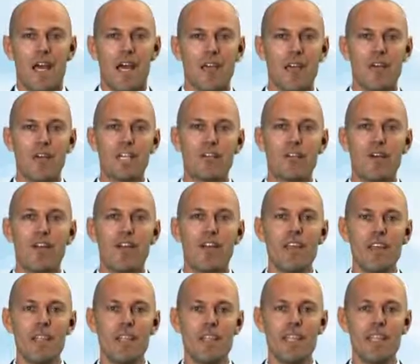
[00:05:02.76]
And I think it's
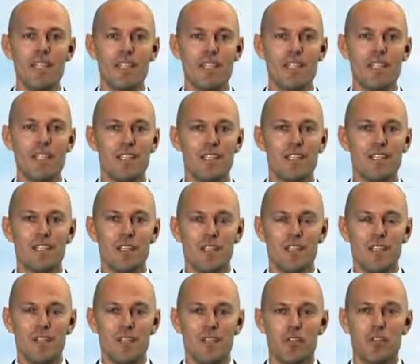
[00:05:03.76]
very easy
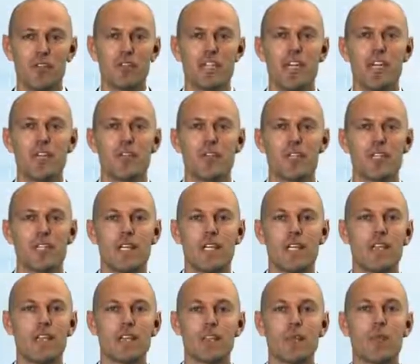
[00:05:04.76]
to say to
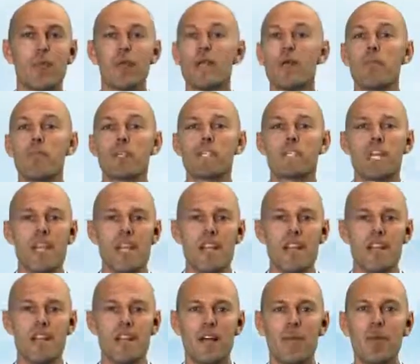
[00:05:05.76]
ourselves, or we can
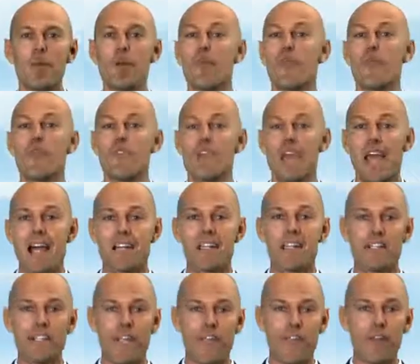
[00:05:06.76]
pretend that we have
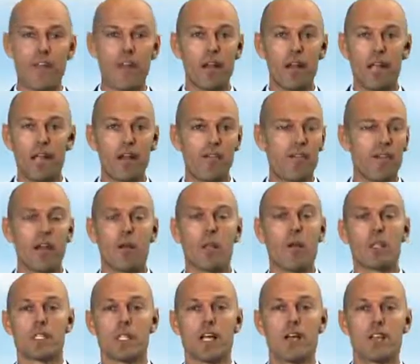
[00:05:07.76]
reacted differently if
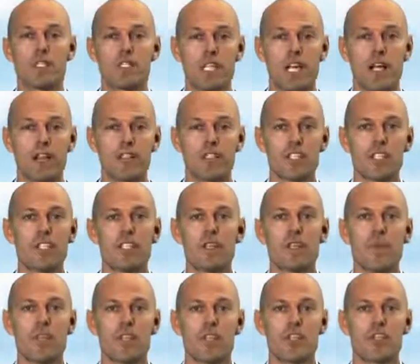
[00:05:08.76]
it was ourselves
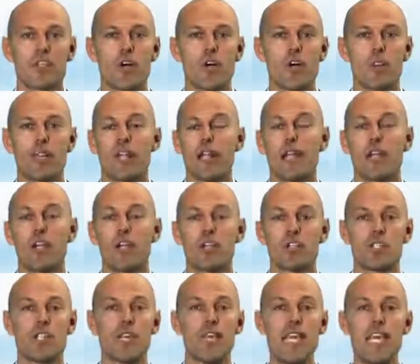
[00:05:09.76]
sitting with a stock that had
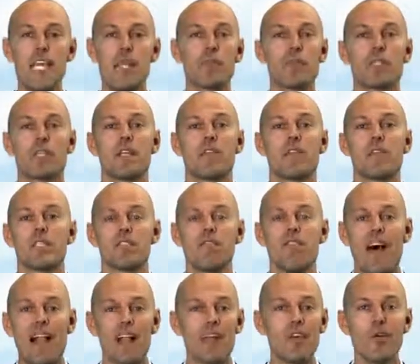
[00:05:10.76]
lost 80% of its
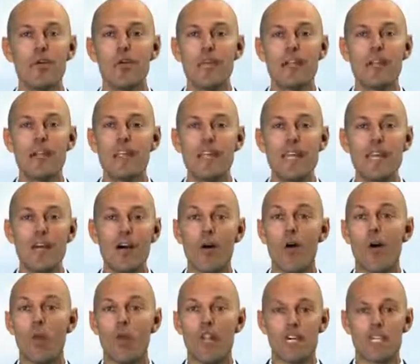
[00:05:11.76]
value in a year
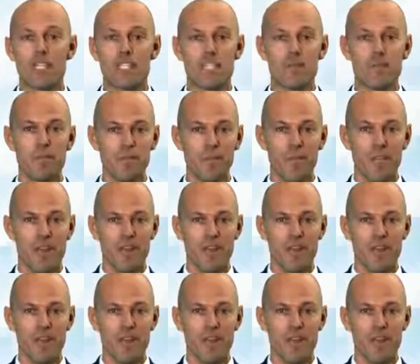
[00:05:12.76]
or less.